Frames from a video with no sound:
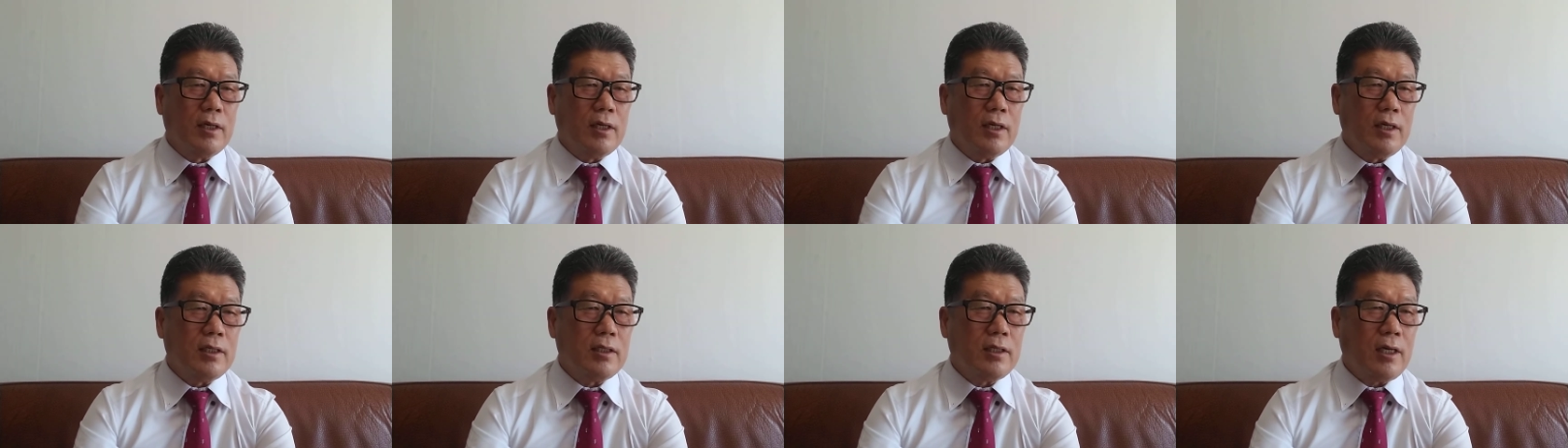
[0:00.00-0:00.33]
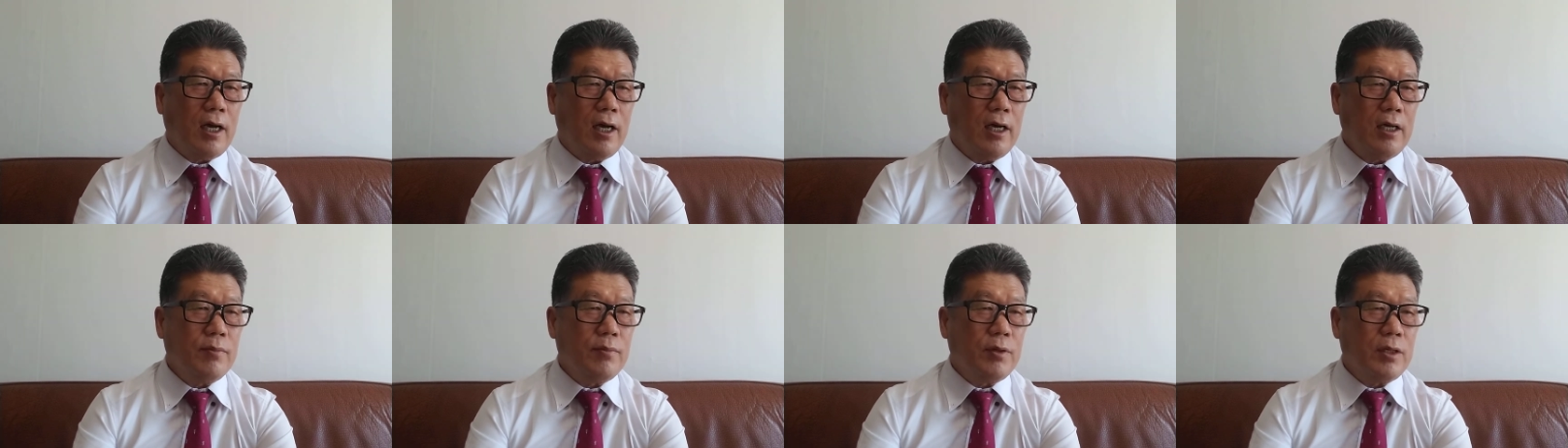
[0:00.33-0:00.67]
is a
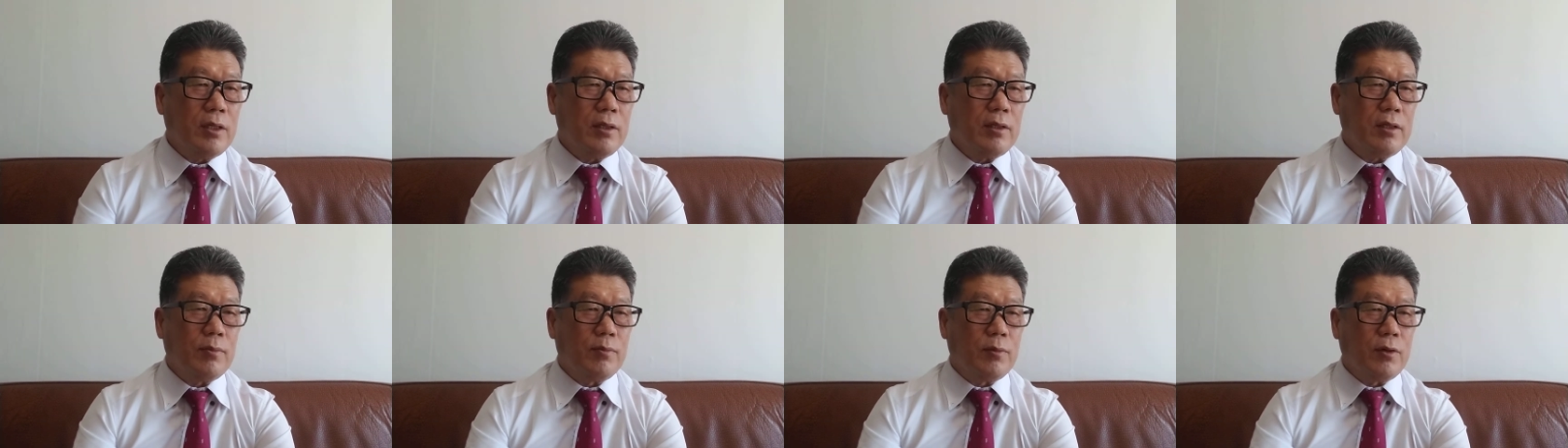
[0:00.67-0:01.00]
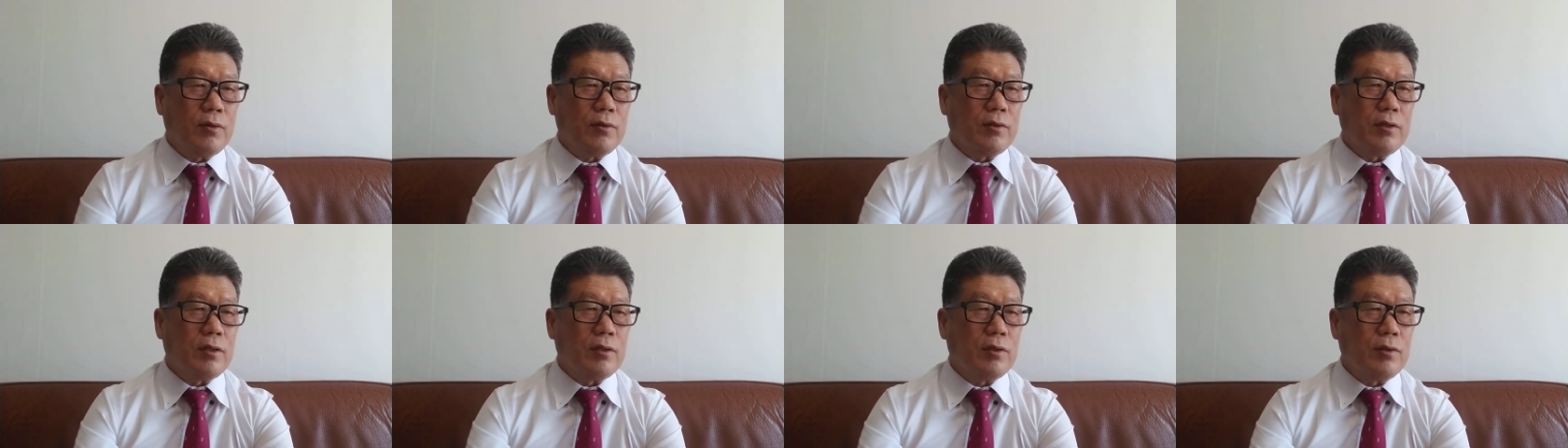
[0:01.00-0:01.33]
hybrid
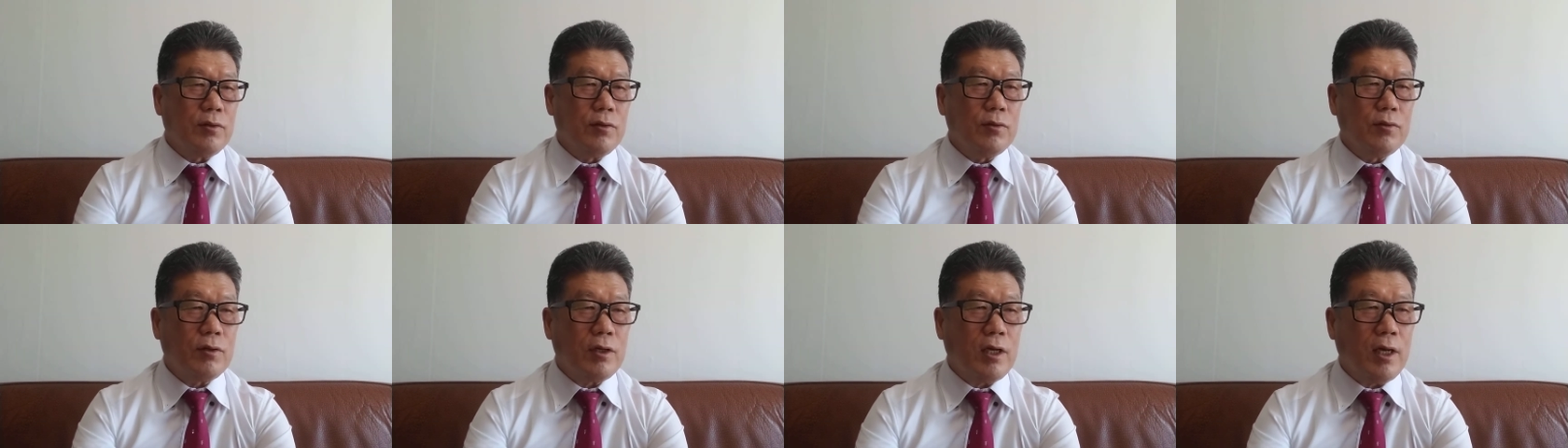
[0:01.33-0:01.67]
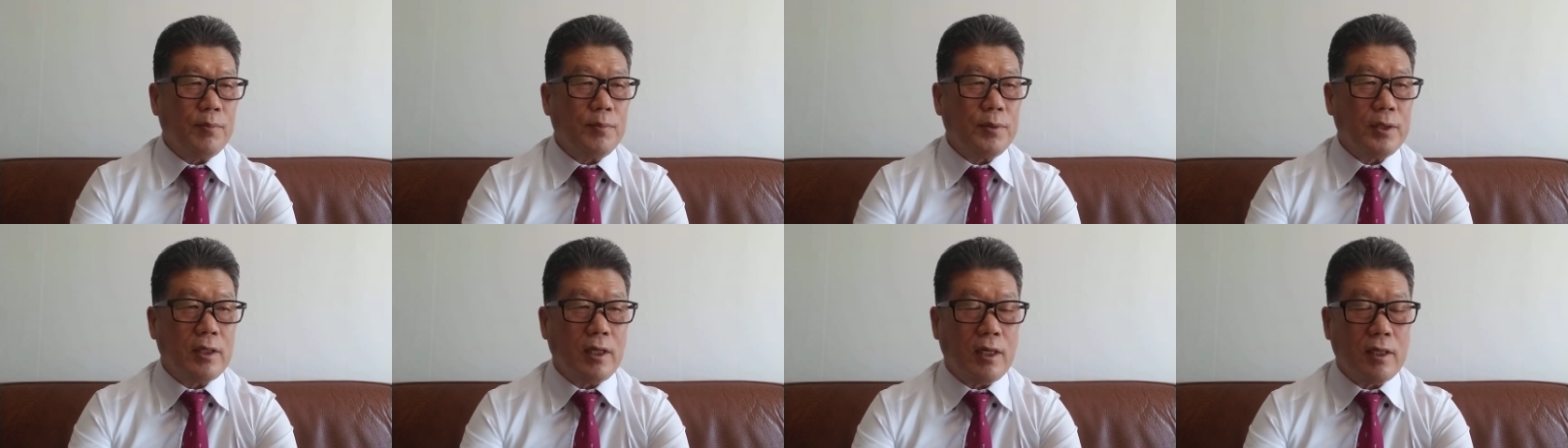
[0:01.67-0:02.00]
bond, new
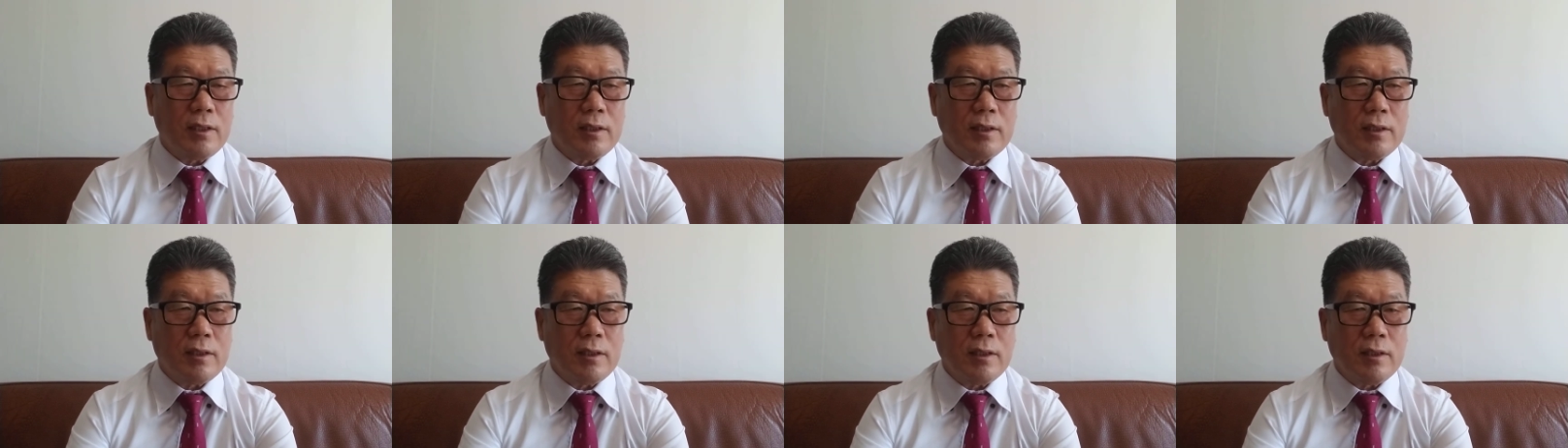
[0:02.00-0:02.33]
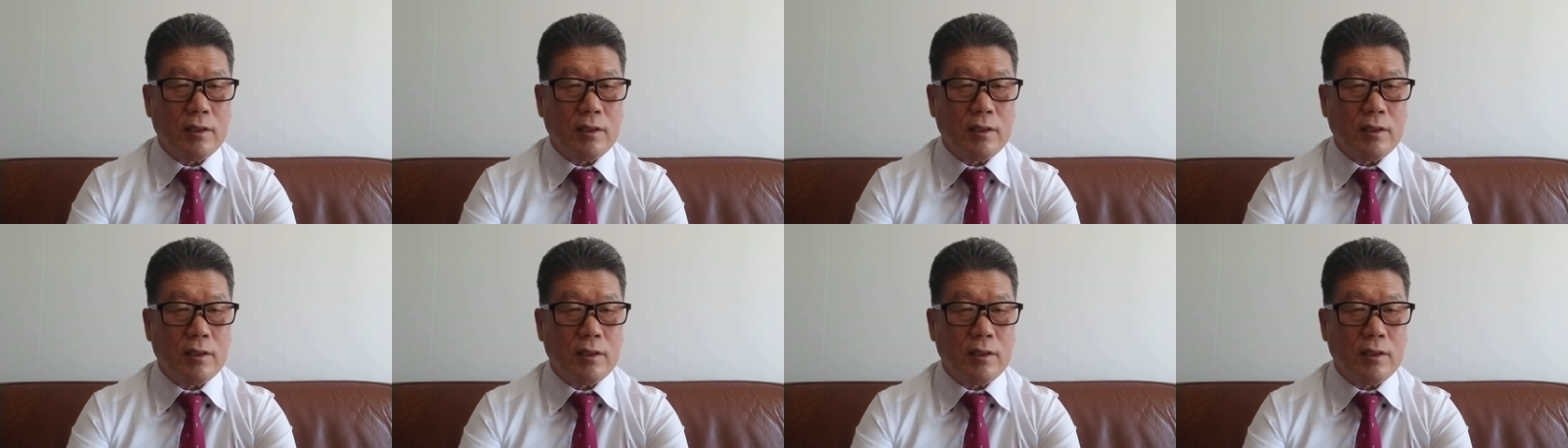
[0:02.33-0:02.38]
capital